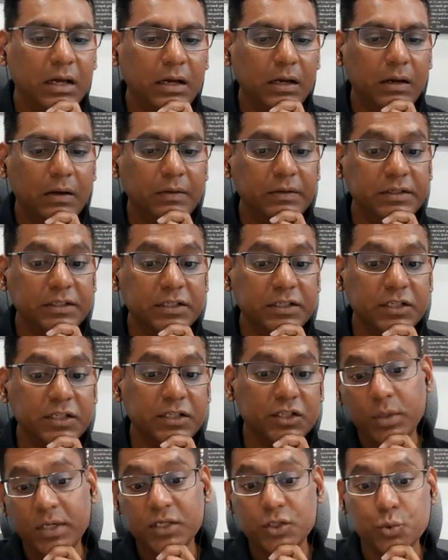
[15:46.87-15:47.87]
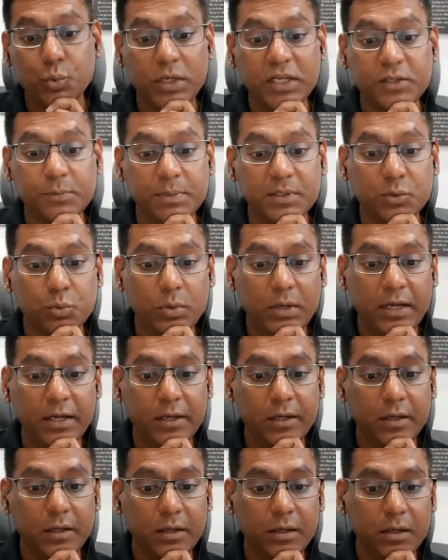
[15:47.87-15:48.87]
This is 2 raised to x plus y.
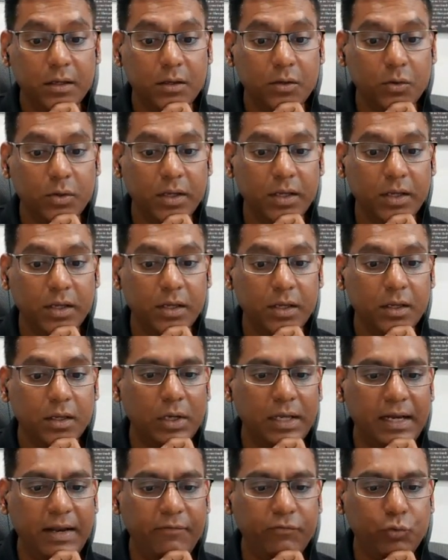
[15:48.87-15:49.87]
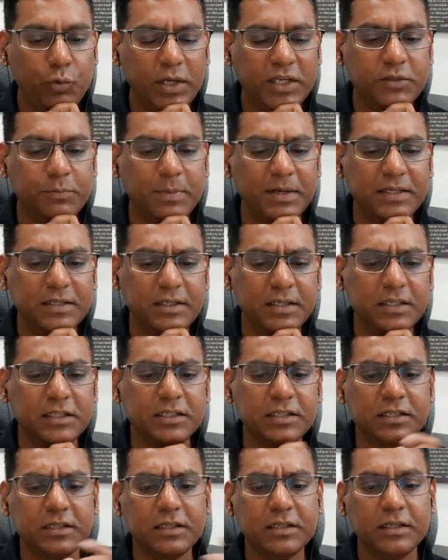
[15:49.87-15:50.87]
Okay, so I'll have to express
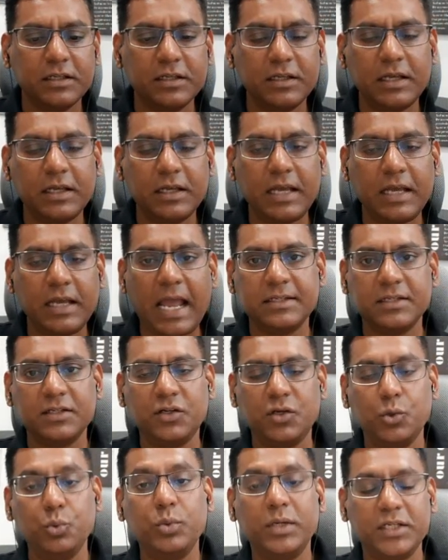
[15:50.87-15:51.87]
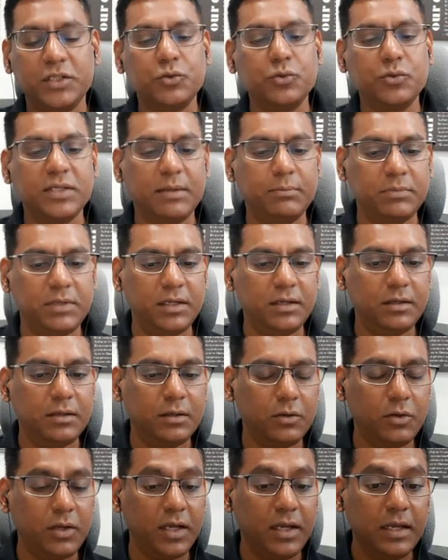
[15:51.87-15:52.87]
this as 2 raised to something.
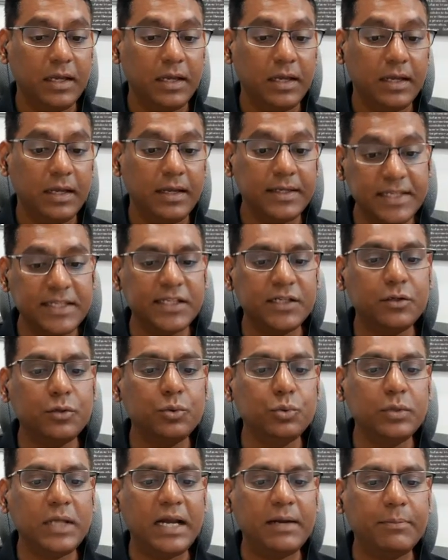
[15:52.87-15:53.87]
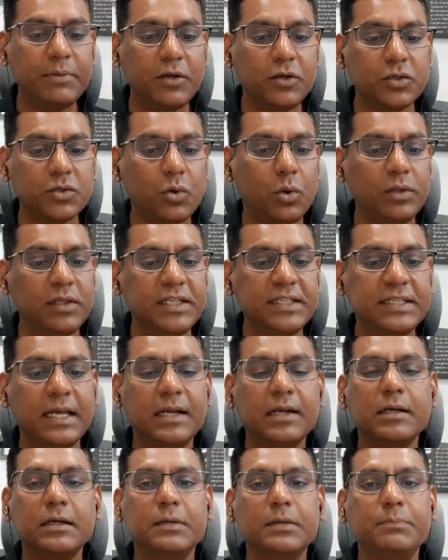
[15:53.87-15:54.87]
Okay, it's easy to do that because all these
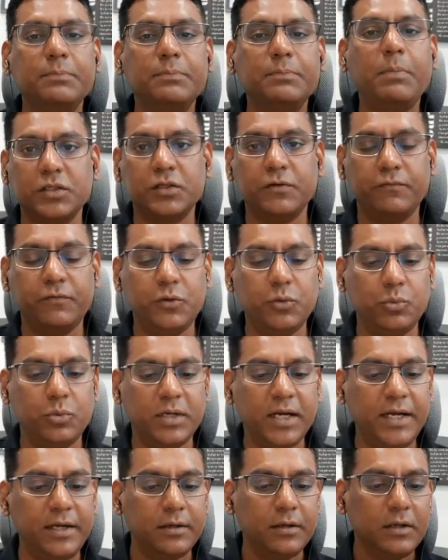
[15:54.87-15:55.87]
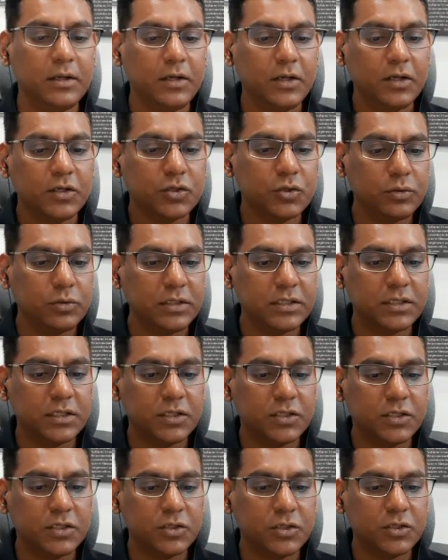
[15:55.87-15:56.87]
are powers of 2, right? So this
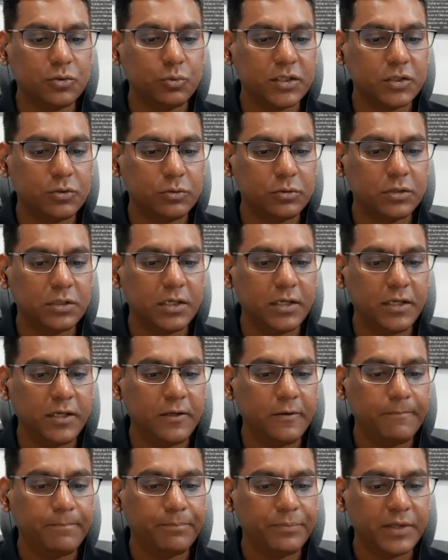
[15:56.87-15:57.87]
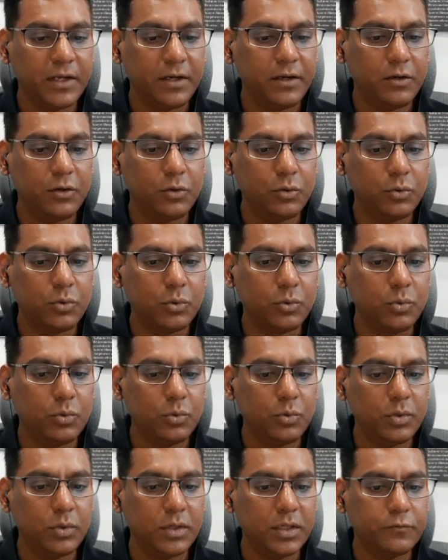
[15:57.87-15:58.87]
is 2 raised to 3 into 2
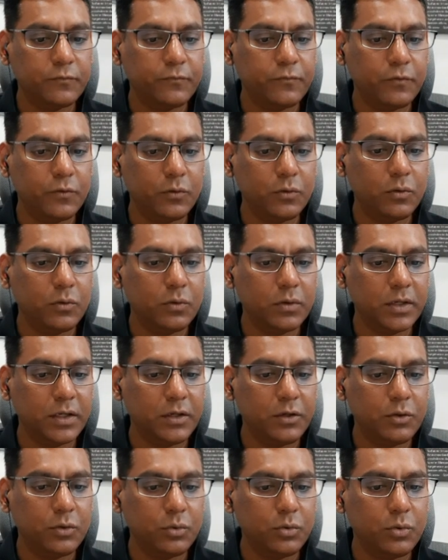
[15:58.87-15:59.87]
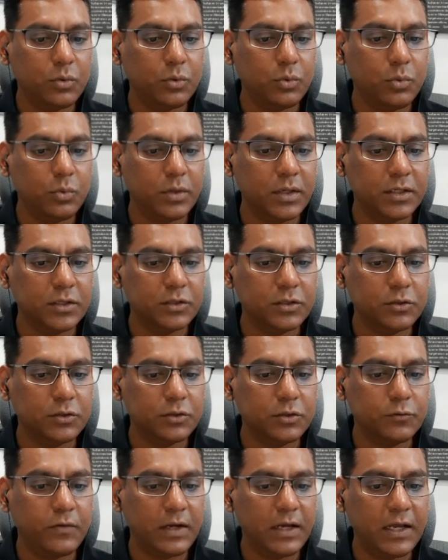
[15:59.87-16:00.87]
raised to 4 into 2 raised to
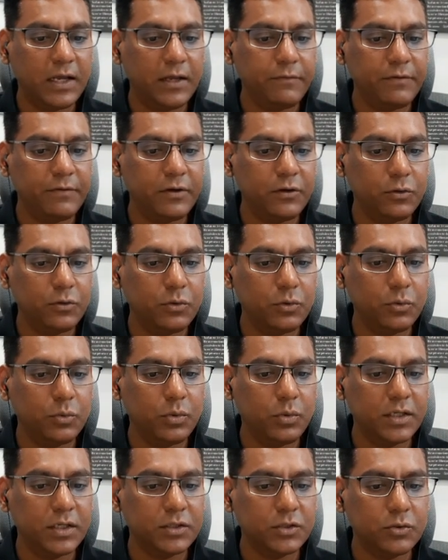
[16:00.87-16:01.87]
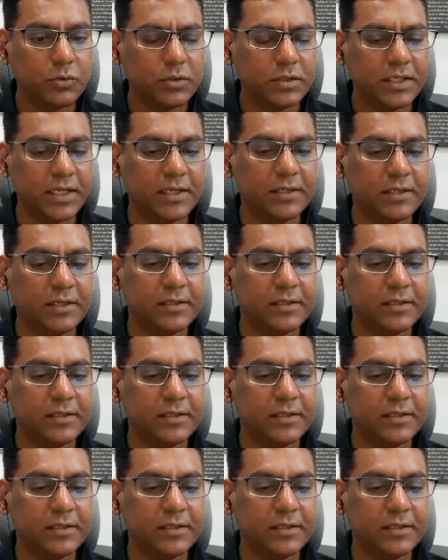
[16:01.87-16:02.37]
5 into 2 raised to 6,